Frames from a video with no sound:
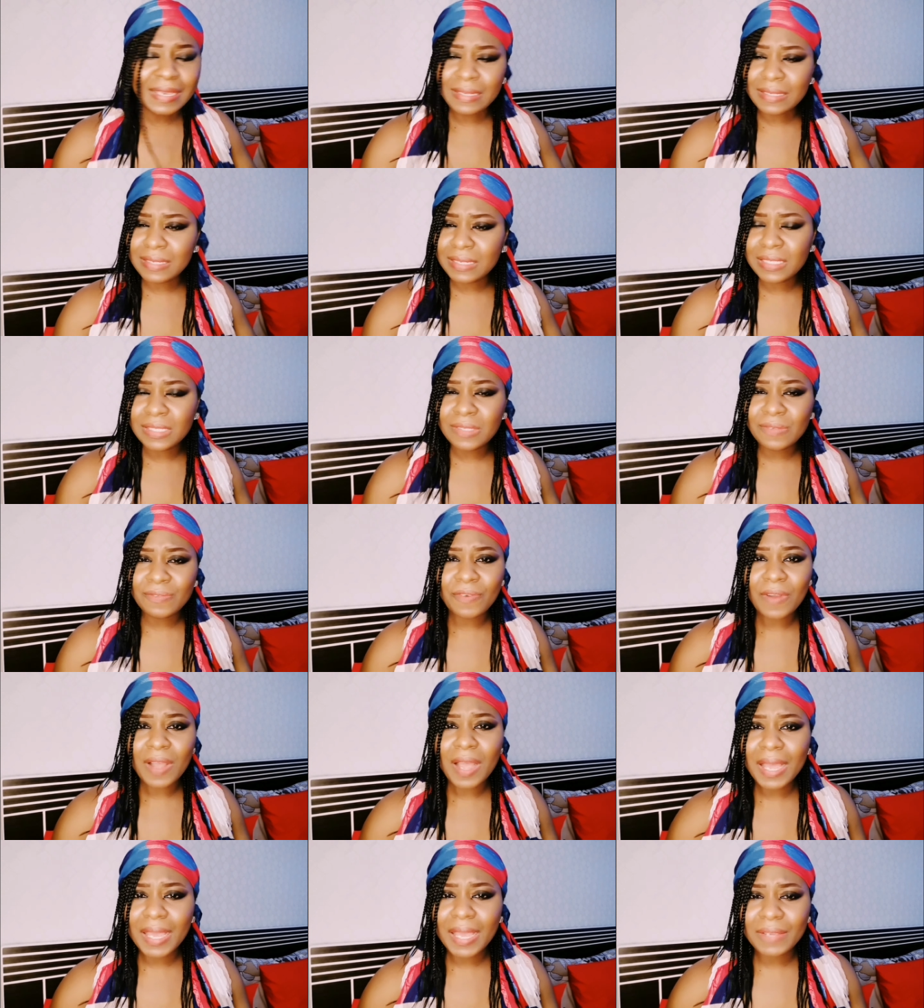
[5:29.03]
Ages
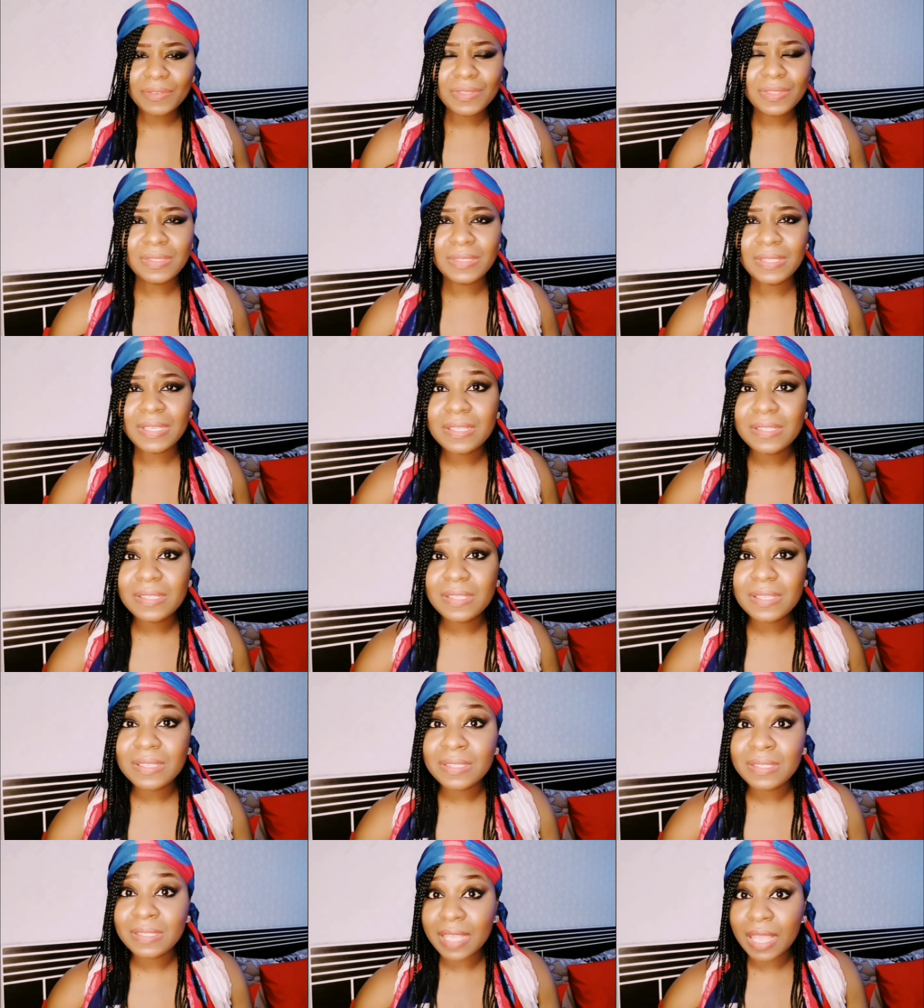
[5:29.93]
5,
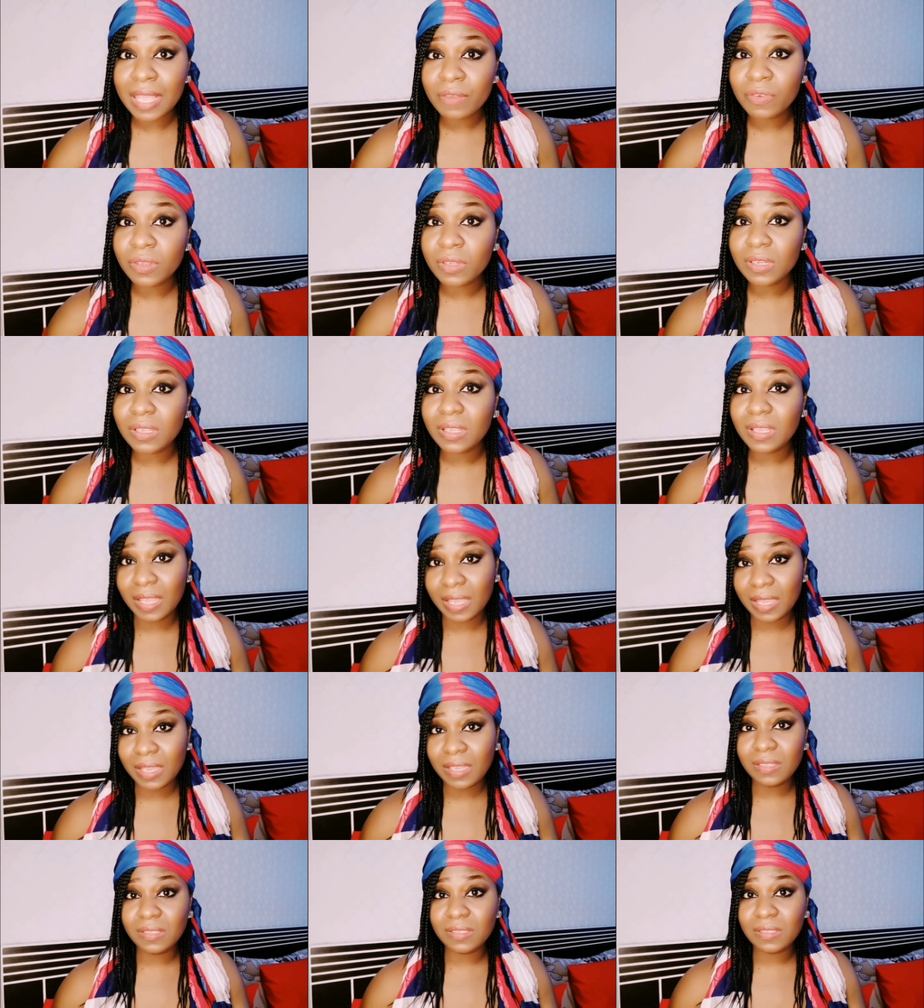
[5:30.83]
6, 7,
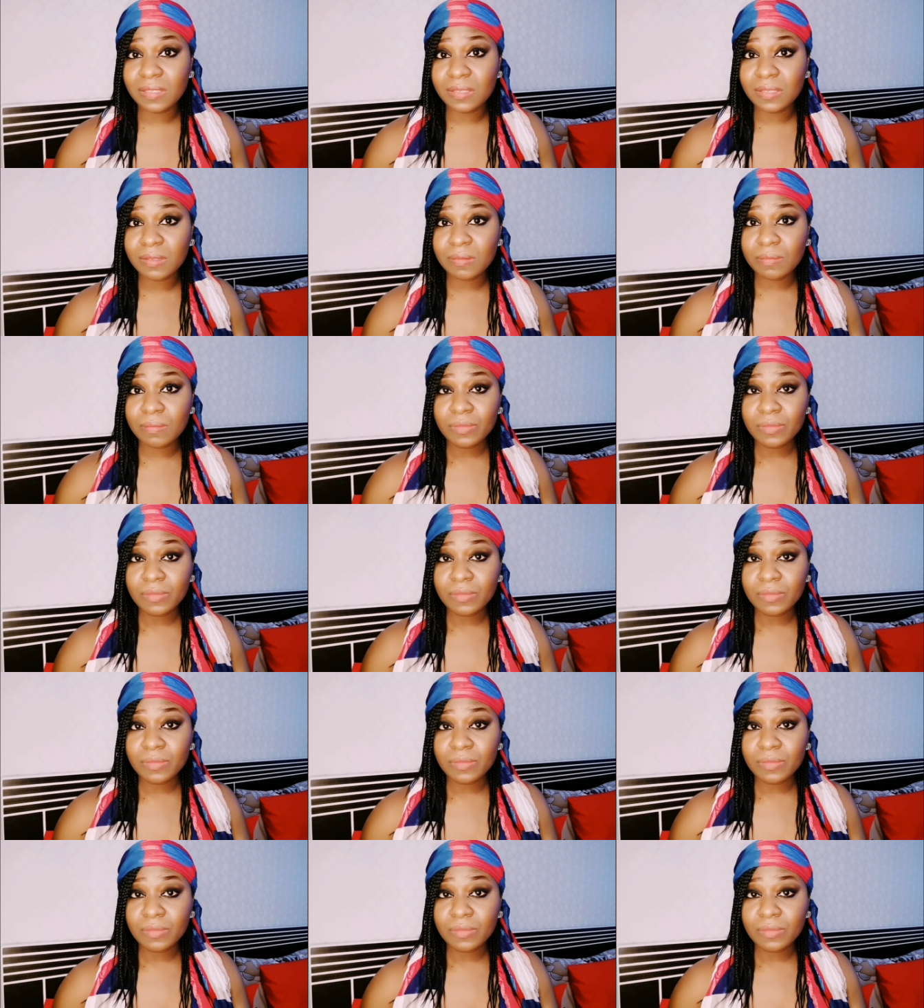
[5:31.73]
8,